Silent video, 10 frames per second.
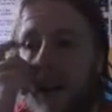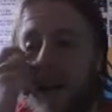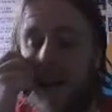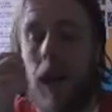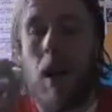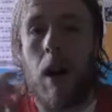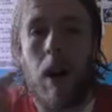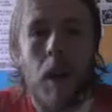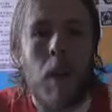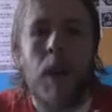just an
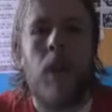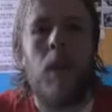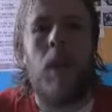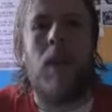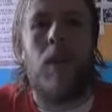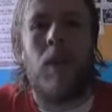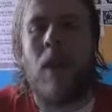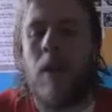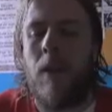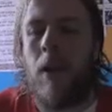amazing piece of
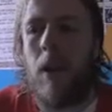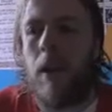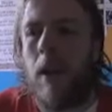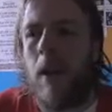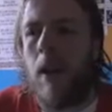sci-fi,